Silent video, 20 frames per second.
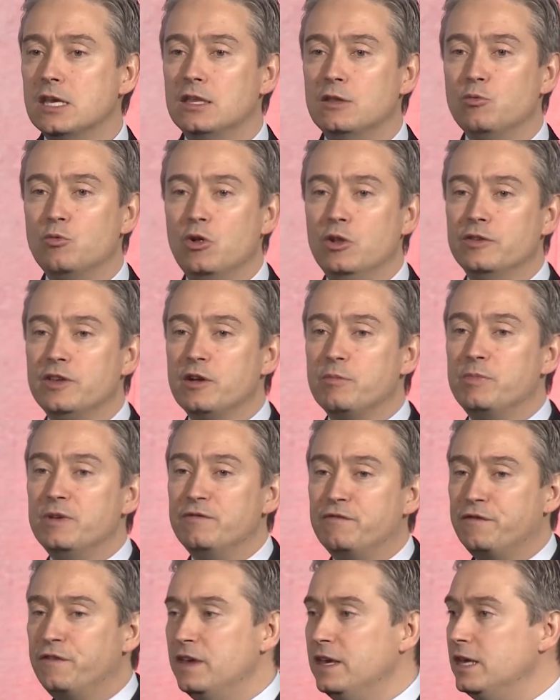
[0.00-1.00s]
and will there be
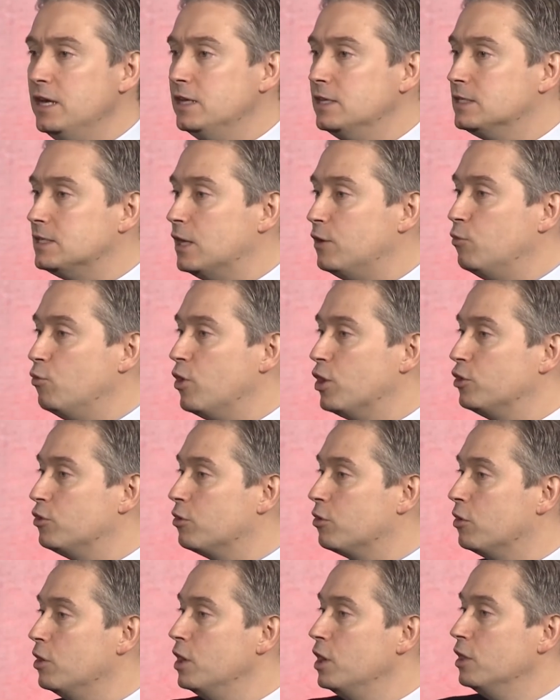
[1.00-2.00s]
fees, and
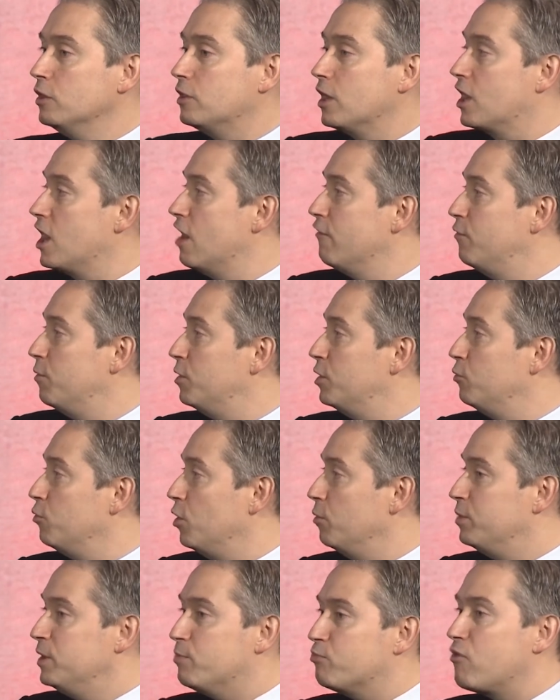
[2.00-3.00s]
whether the government
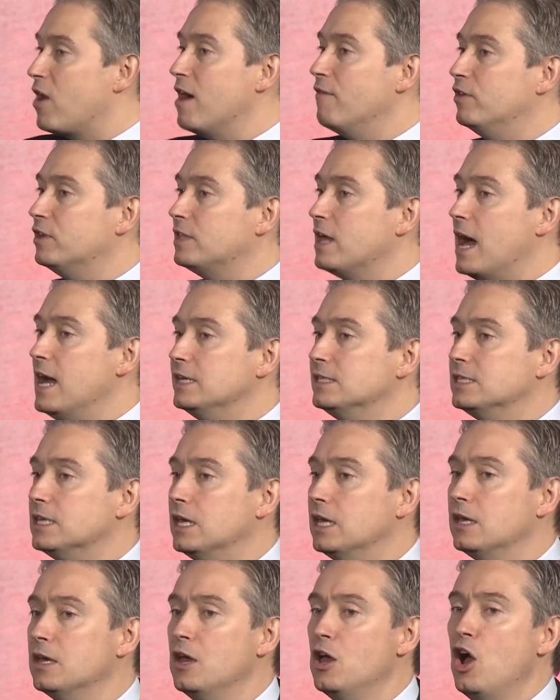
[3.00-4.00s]
will be
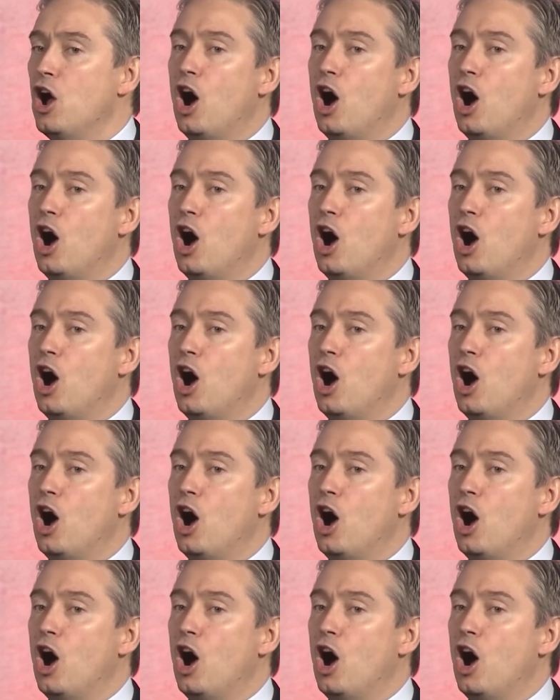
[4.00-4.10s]
privatizing